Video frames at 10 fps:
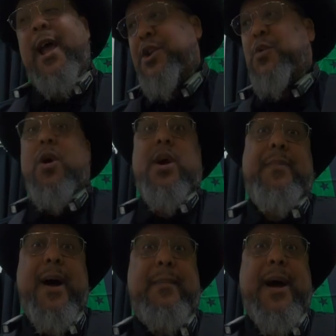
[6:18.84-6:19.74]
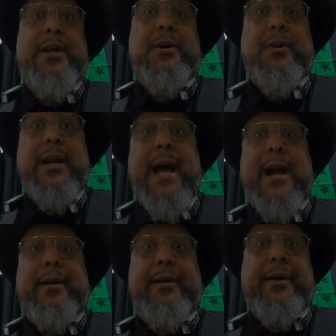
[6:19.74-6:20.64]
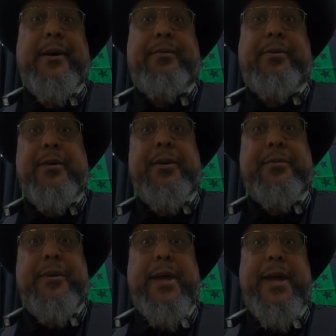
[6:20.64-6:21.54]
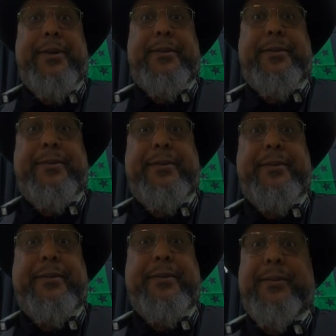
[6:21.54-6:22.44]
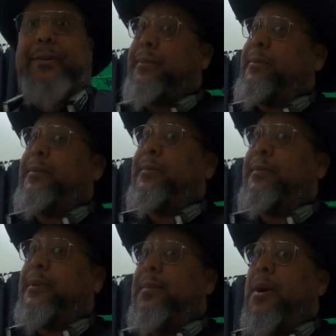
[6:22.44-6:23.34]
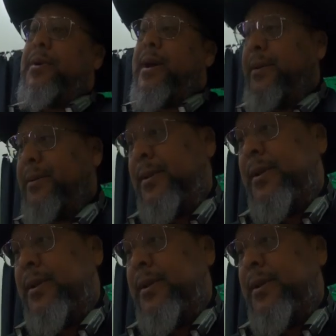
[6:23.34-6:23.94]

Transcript: And you worried about my little Glock uh, 43X. Come on now.